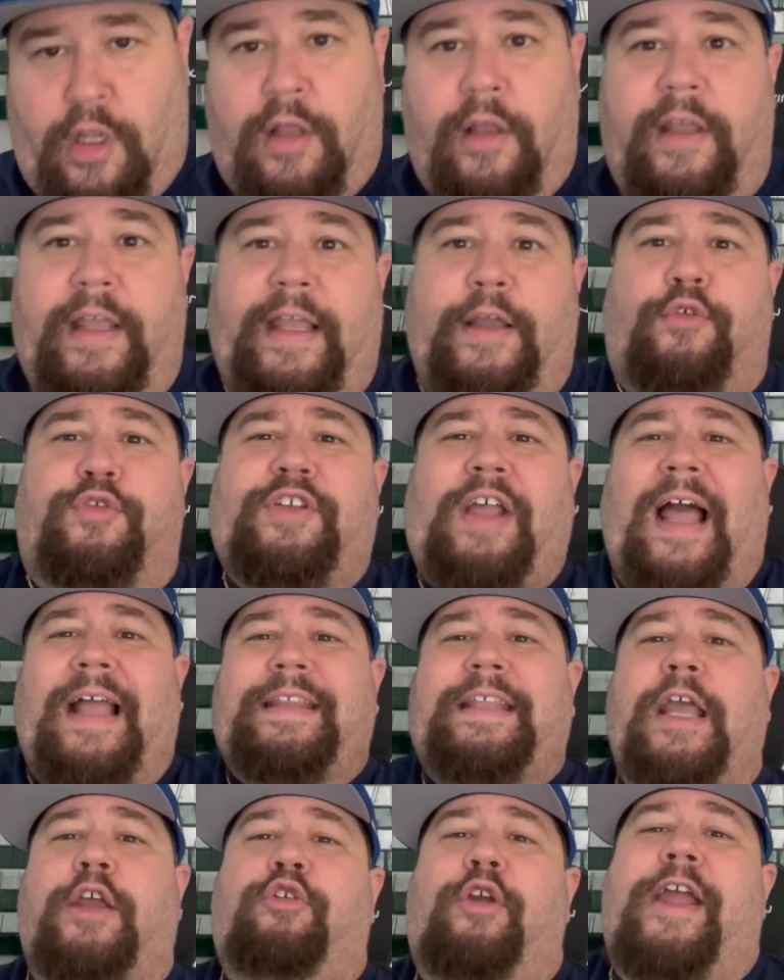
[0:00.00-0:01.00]
Eagles
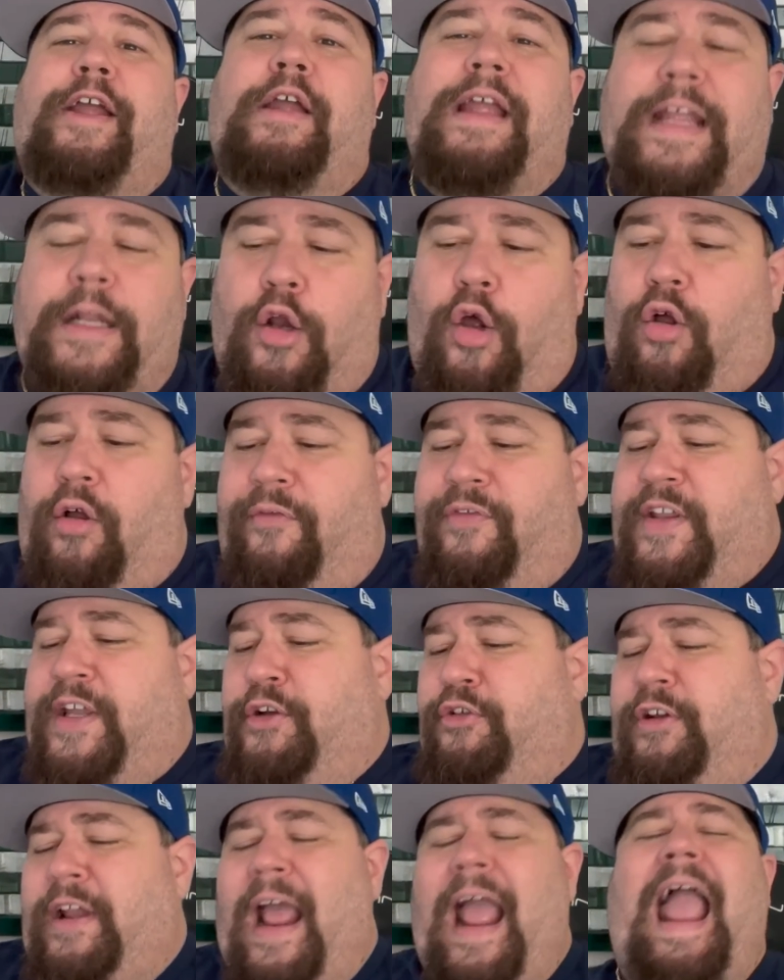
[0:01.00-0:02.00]
content creator in all of the
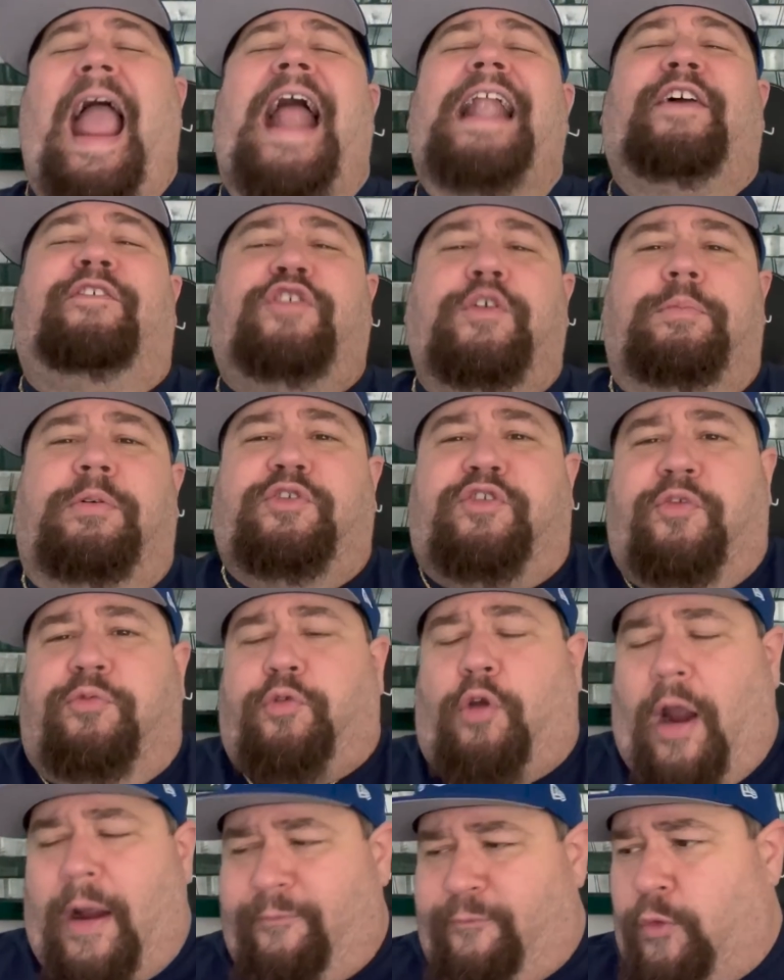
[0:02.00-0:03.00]
internet. And if you've been
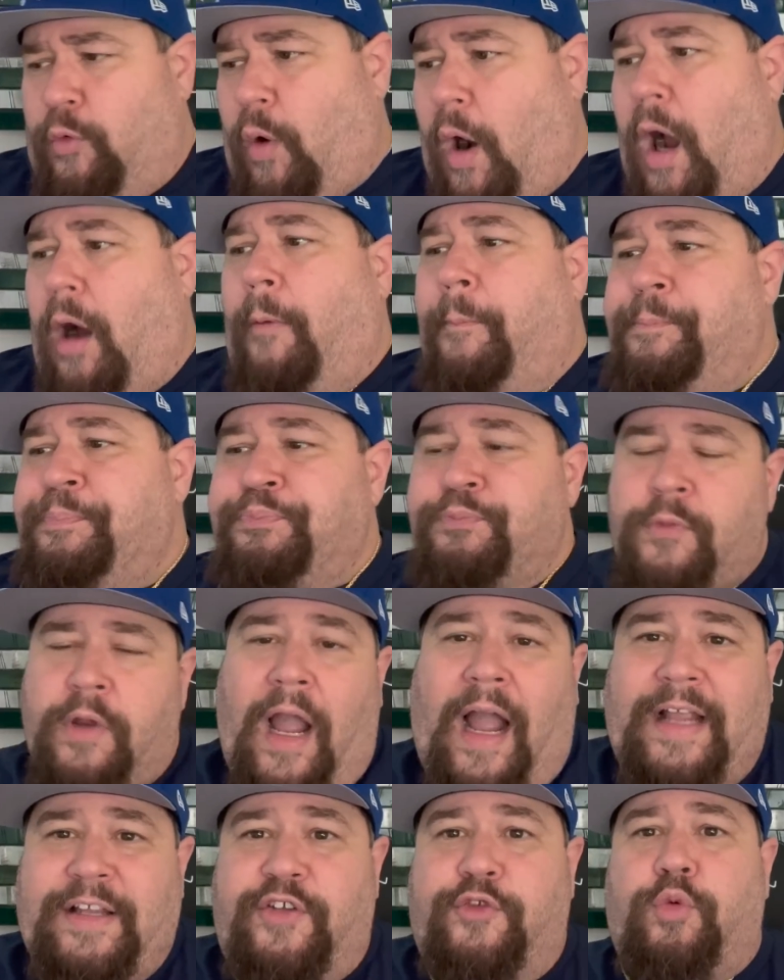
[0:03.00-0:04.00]
subscribed for a while,
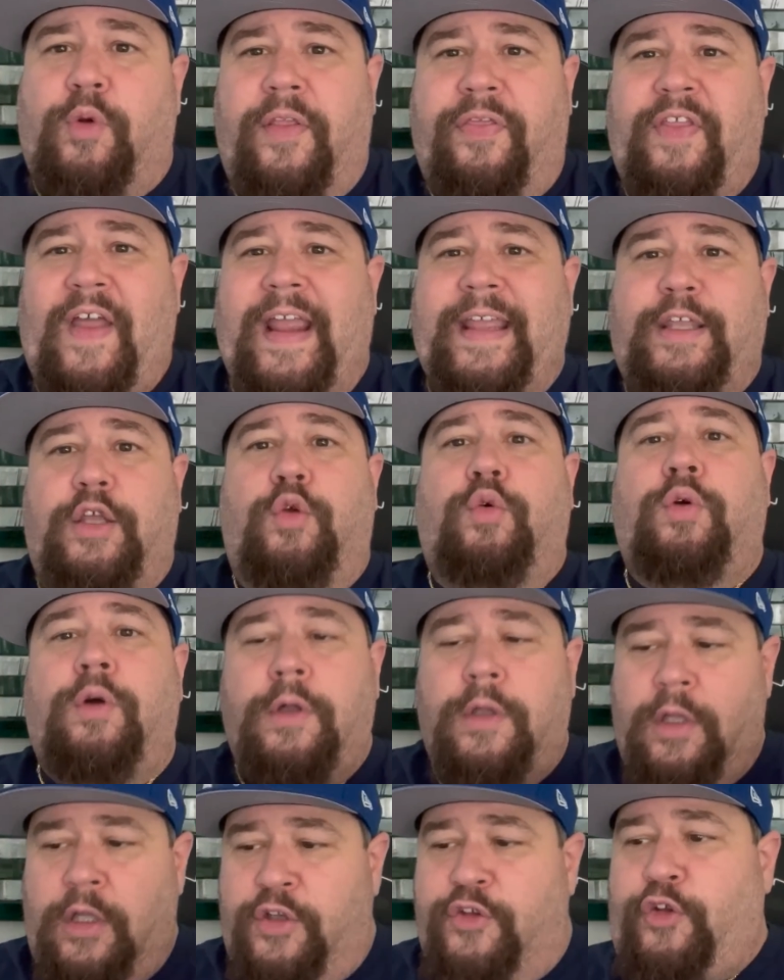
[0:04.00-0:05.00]
I just want to thank you
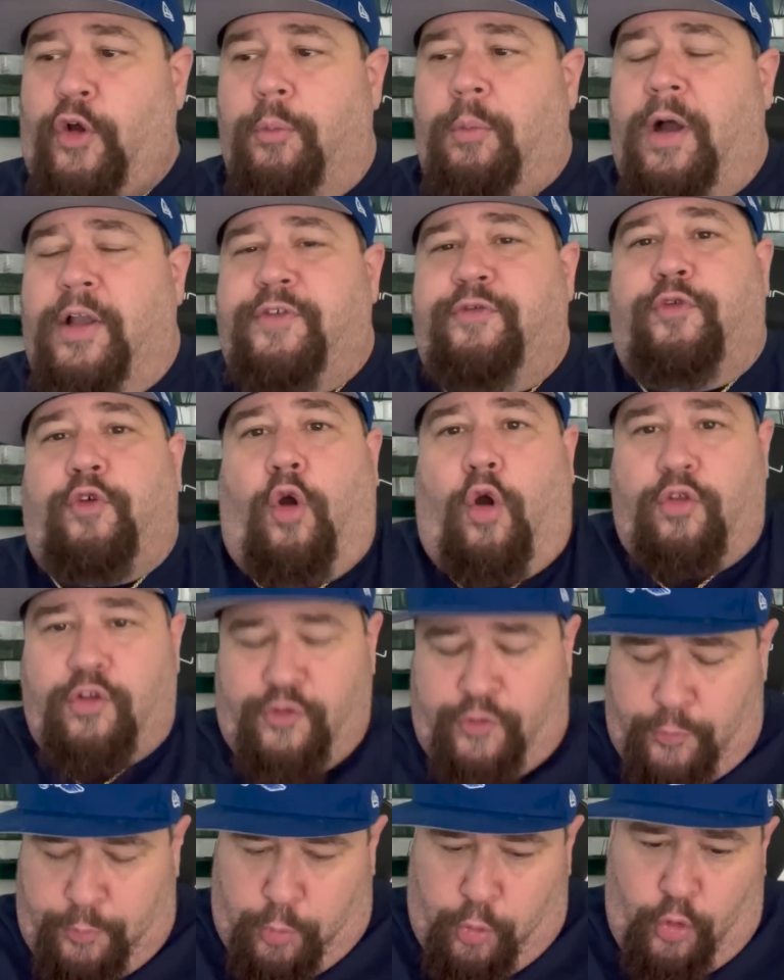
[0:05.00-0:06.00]
so much for all the
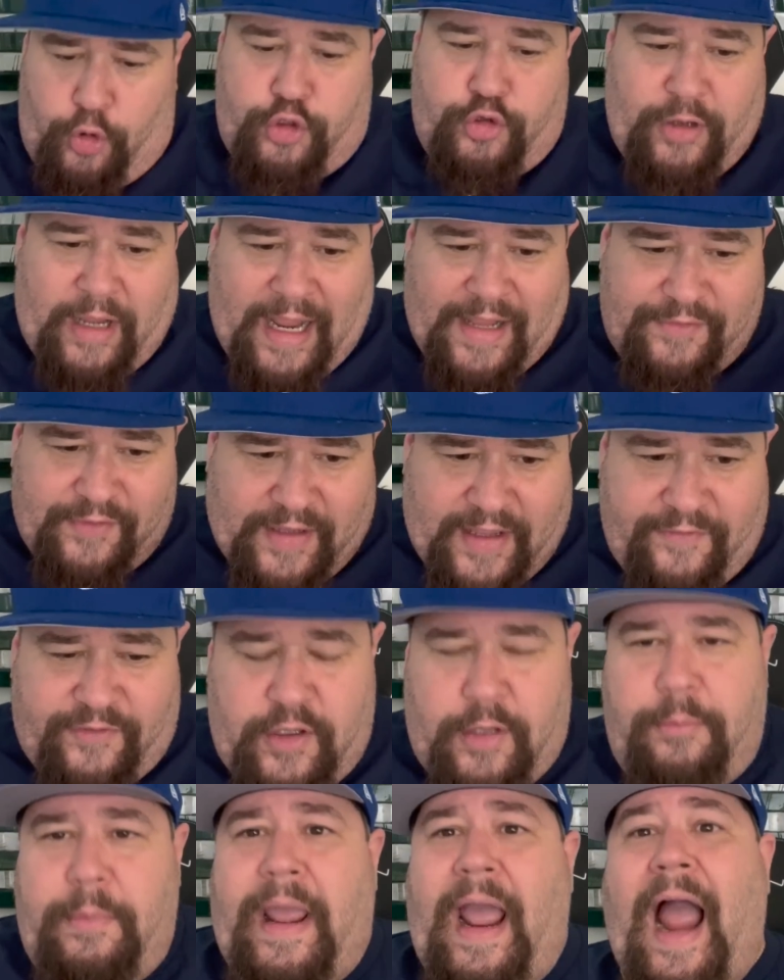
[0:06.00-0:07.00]
support you guys give to me.